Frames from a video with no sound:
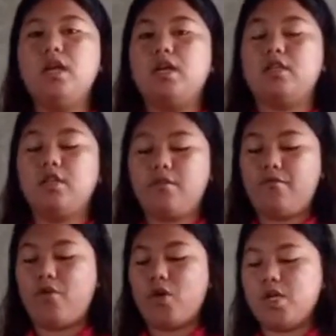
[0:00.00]
Then the
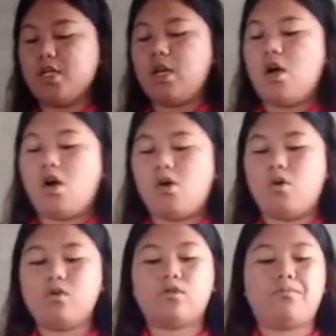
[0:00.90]
fourth,
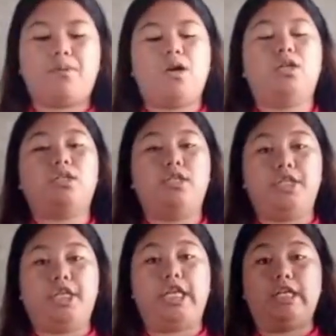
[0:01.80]
whole to part
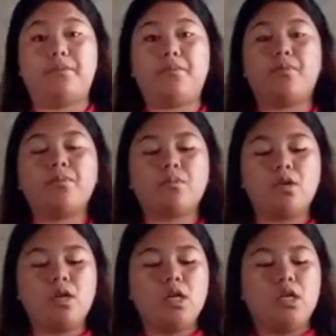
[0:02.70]
learning.
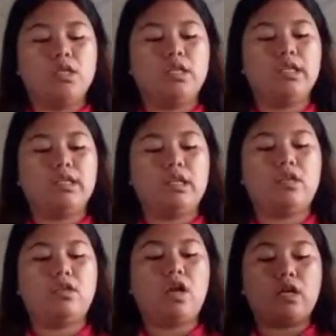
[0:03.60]
This is a
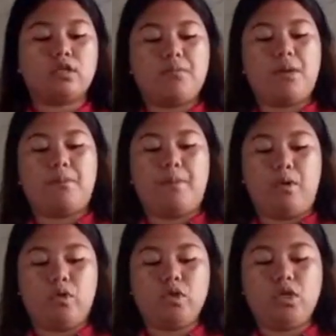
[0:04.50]
deductive
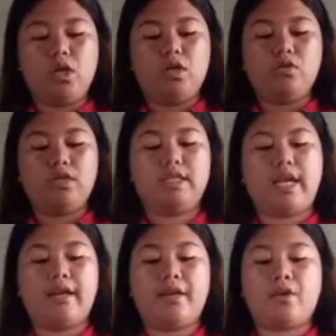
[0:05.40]
approach to
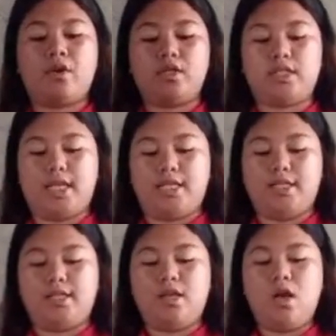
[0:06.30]
designing content.
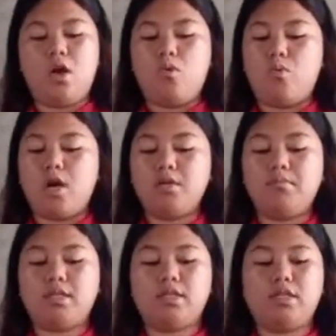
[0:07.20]
One
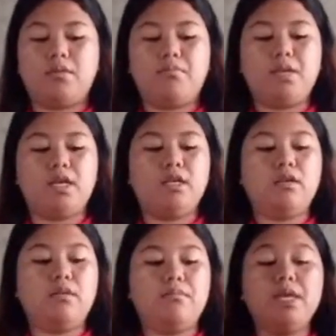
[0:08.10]
must see the
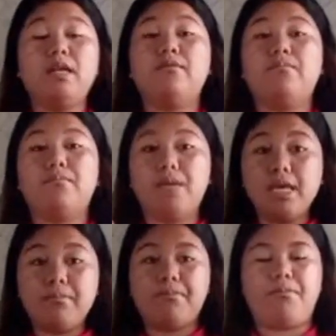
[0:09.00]
big
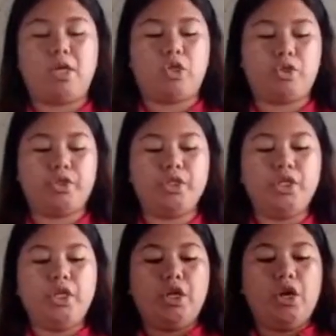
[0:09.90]
picture
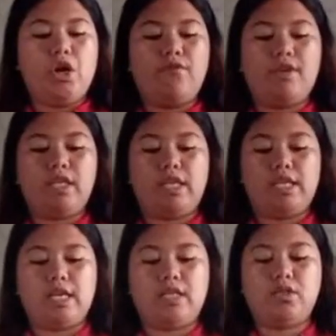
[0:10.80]
of
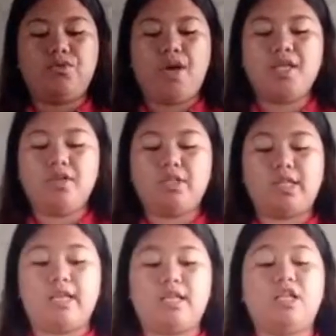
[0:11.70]
ideas to
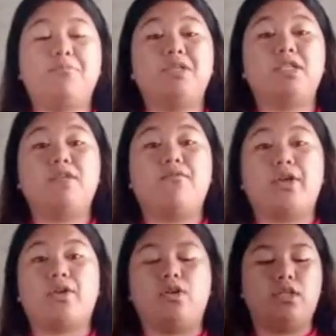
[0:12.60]
understand the specific
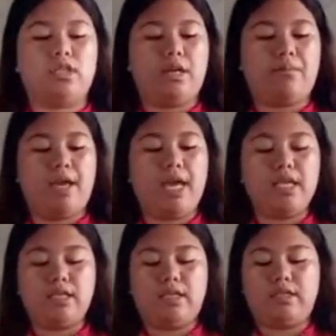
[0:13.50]
concept
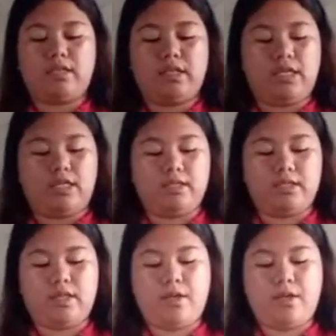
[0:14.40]
and skills.